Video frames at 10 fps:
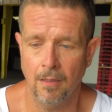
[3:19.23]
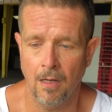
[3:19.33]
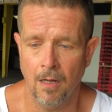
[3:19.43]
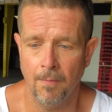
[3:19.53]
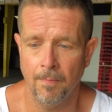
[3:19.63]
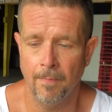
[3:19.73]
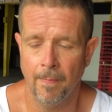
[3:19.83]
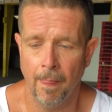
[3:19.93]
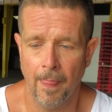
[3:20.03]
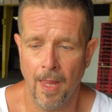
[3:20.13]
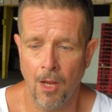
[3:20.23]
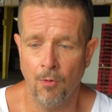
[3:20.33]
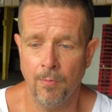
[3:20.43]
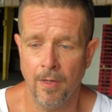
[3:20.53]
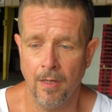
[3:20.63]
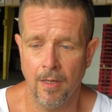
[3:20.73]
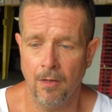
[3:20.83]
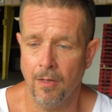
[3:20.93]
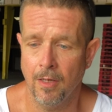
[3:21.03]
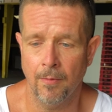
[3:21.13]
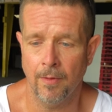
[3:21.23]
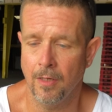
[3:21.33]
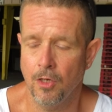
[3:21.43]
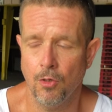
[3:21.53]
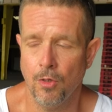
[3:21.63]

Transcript: um, it would be, I mean,